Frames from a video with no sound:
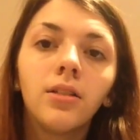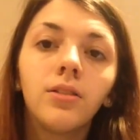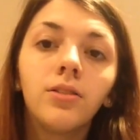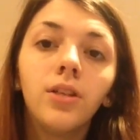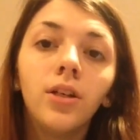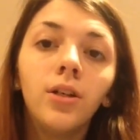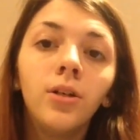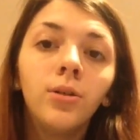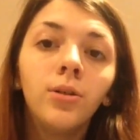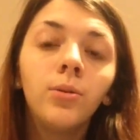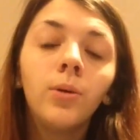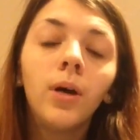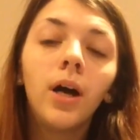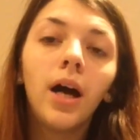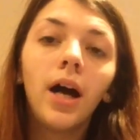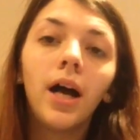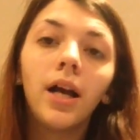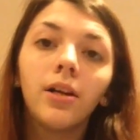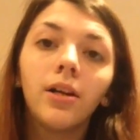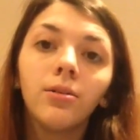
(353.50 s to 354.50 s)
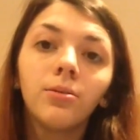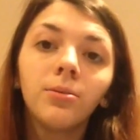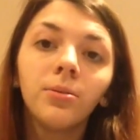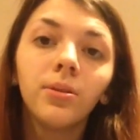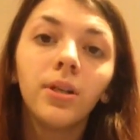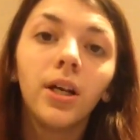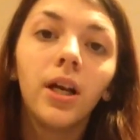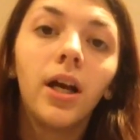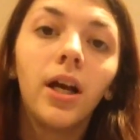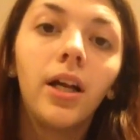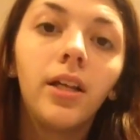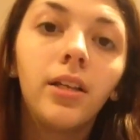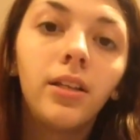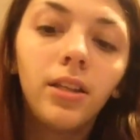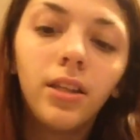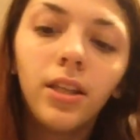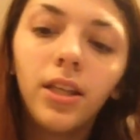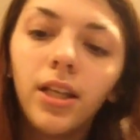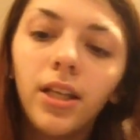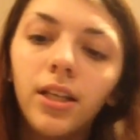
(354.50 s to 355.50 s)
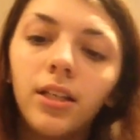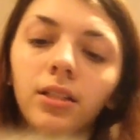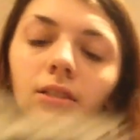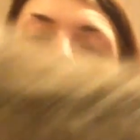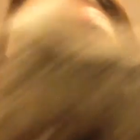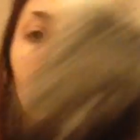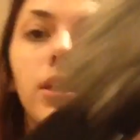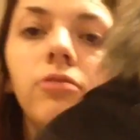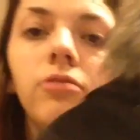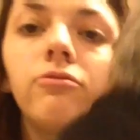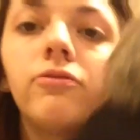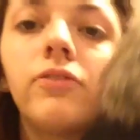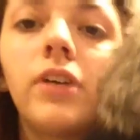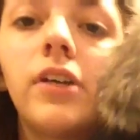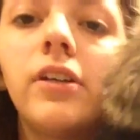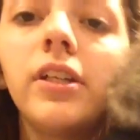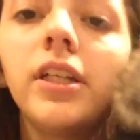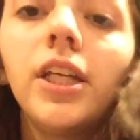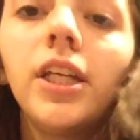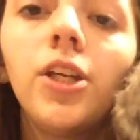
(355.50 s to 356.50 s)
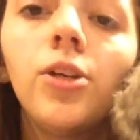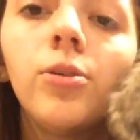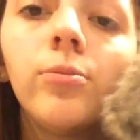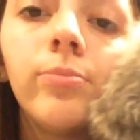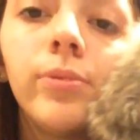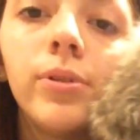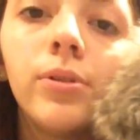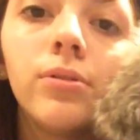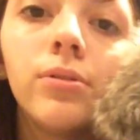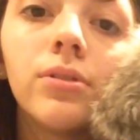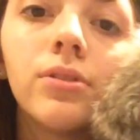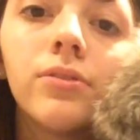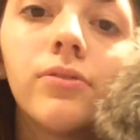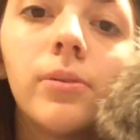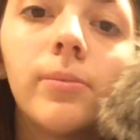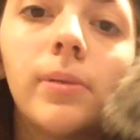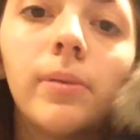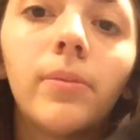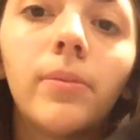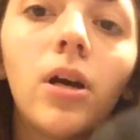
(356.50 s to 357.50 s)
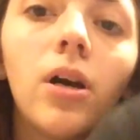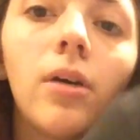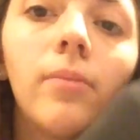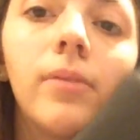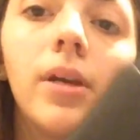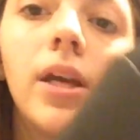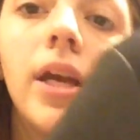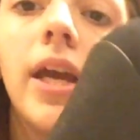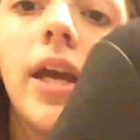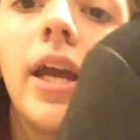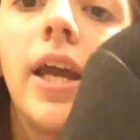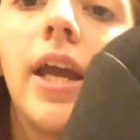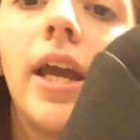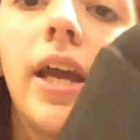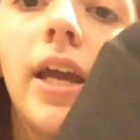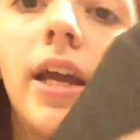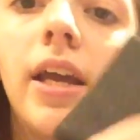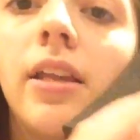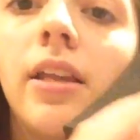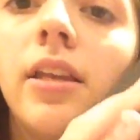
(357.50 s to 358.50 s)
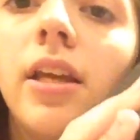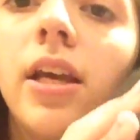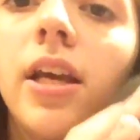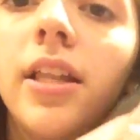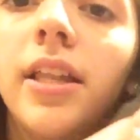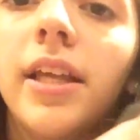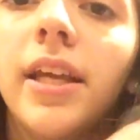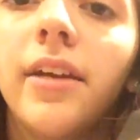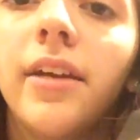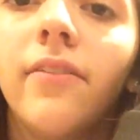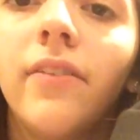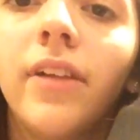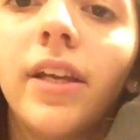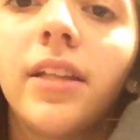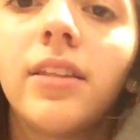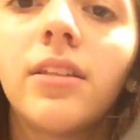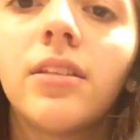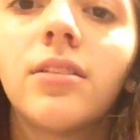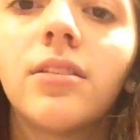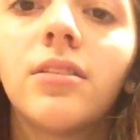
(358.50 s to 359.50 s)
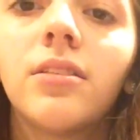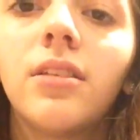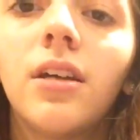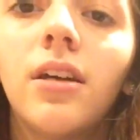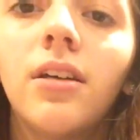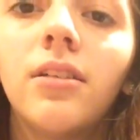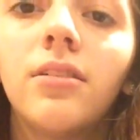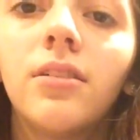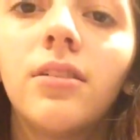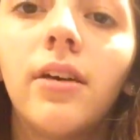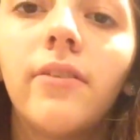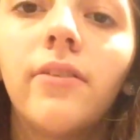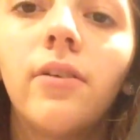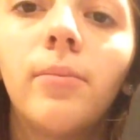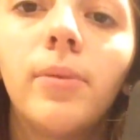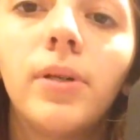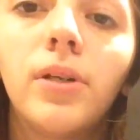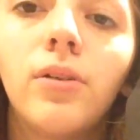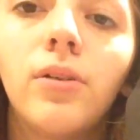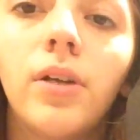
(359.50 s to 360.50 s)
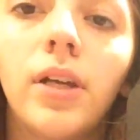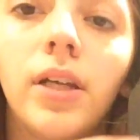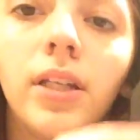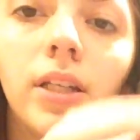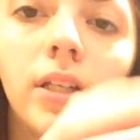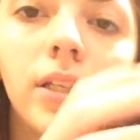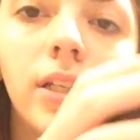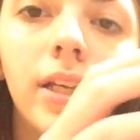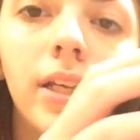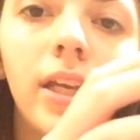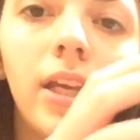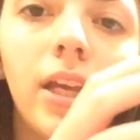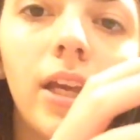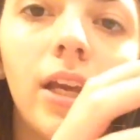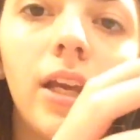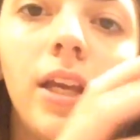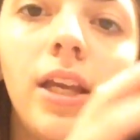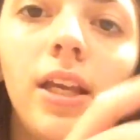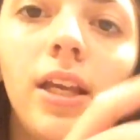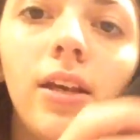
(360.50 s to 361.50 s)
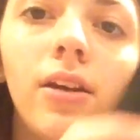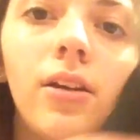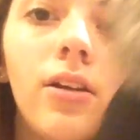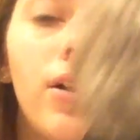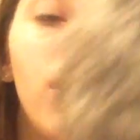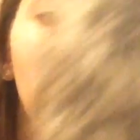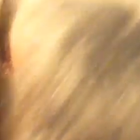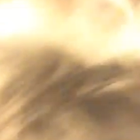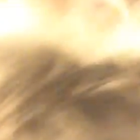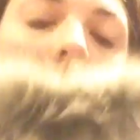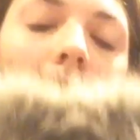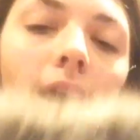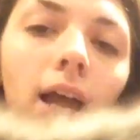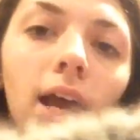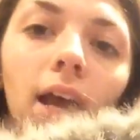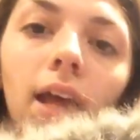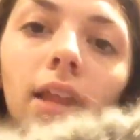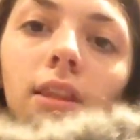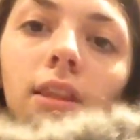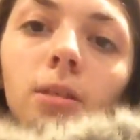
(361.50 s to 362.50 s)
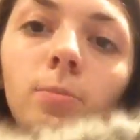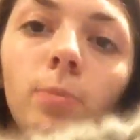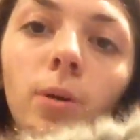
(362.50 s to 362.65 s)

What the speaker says: So I also got these very cute boots for my mom, and they have like the studs of a boot and then like a heel, and this